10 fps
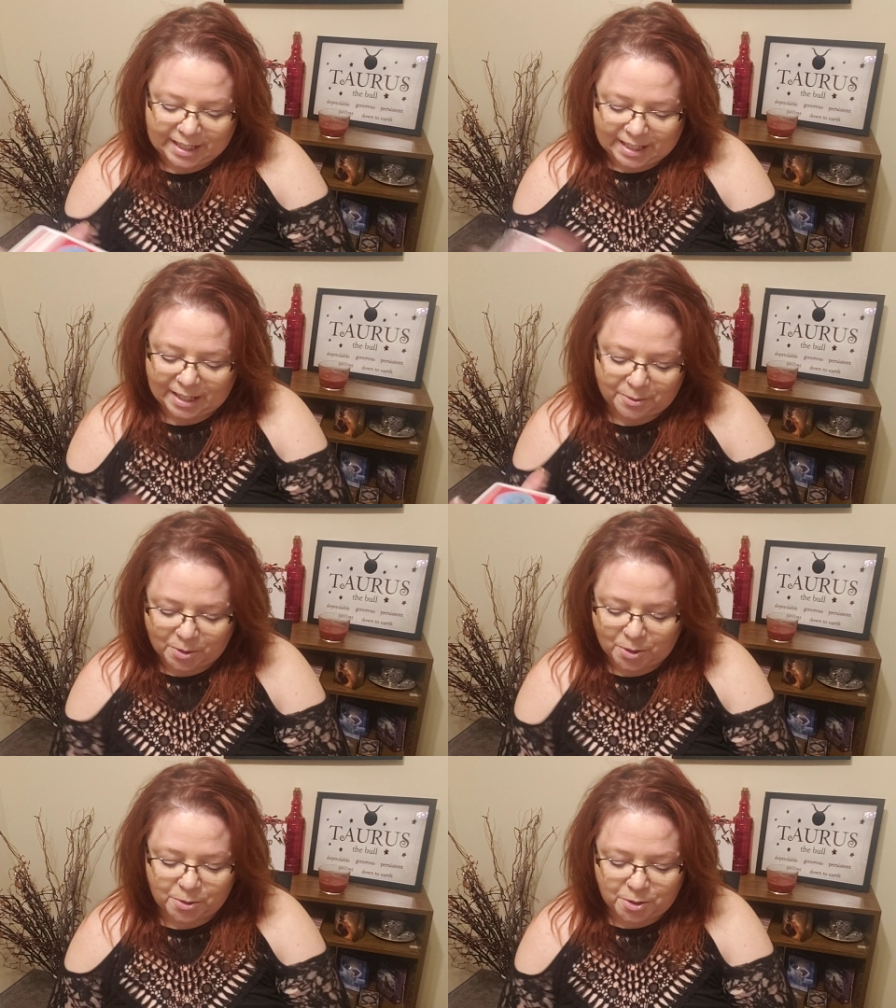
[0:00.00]
And
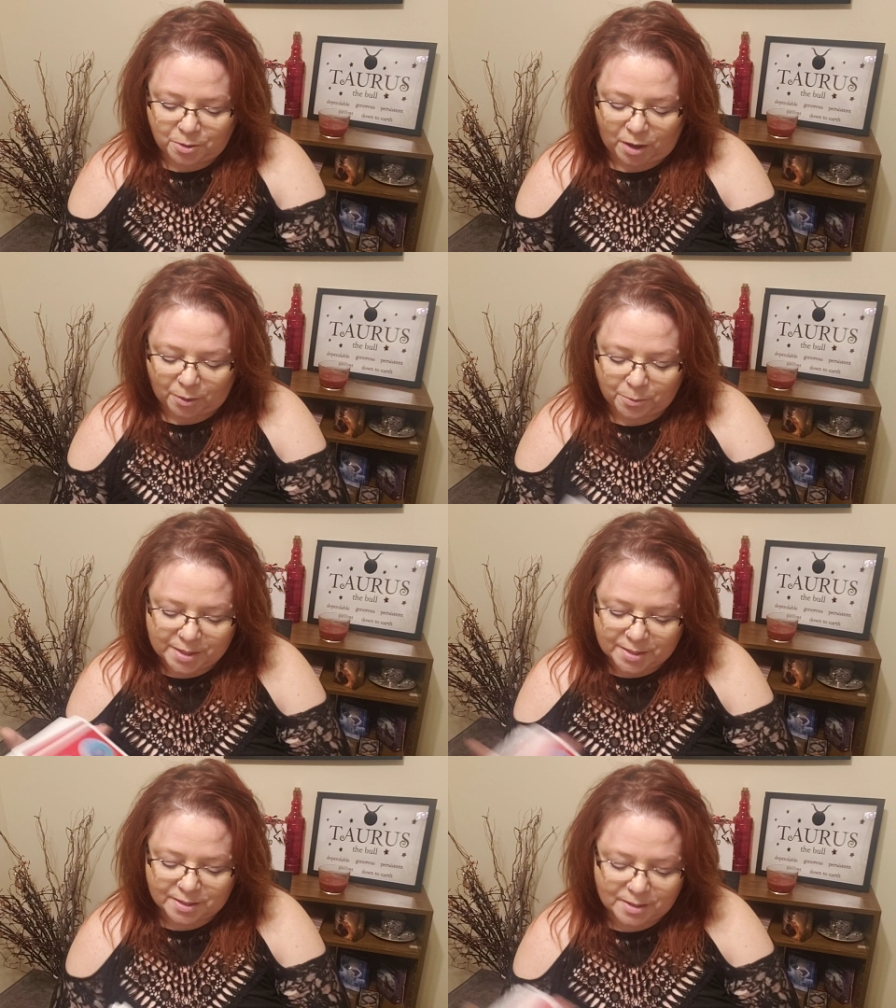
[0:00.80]
we'll go to our
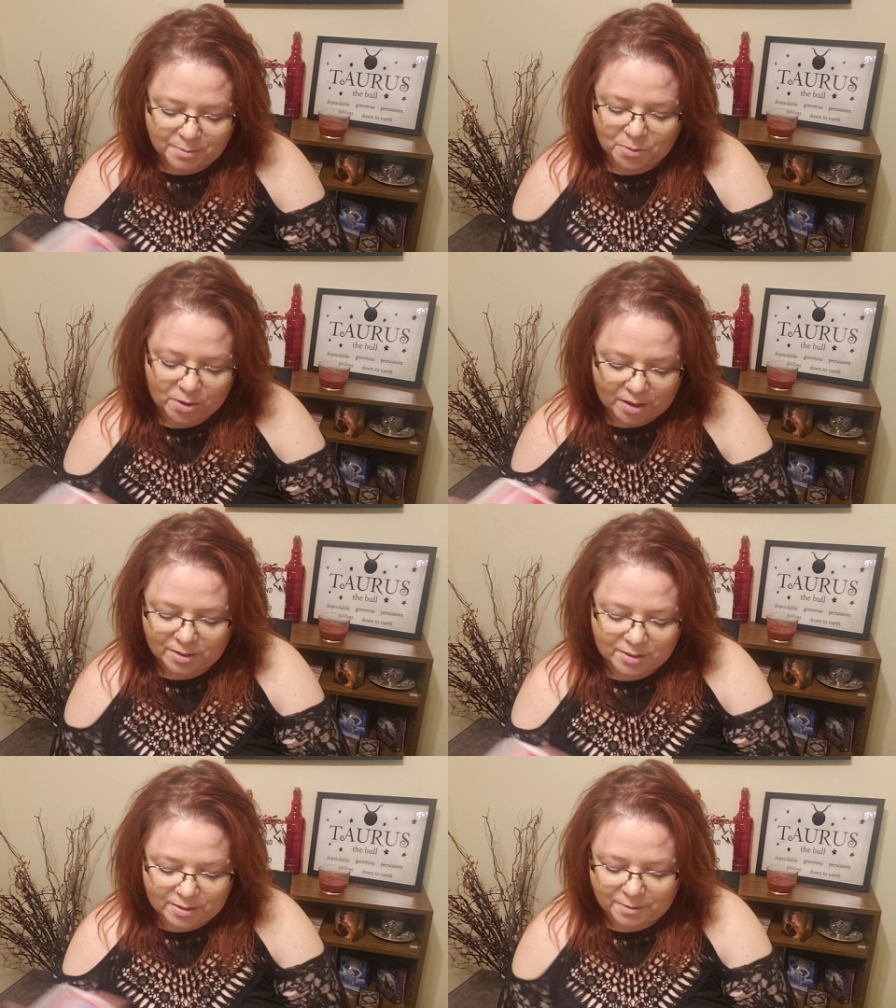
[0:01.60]
wisdom
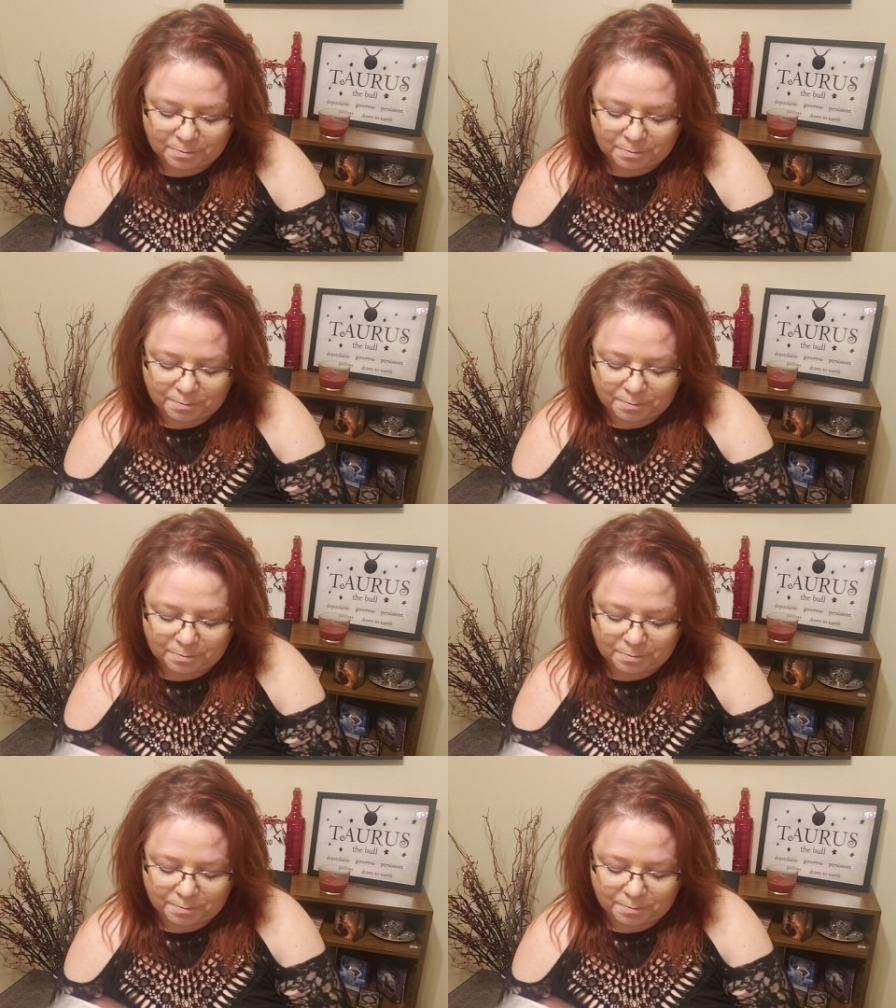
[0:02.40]
oracle.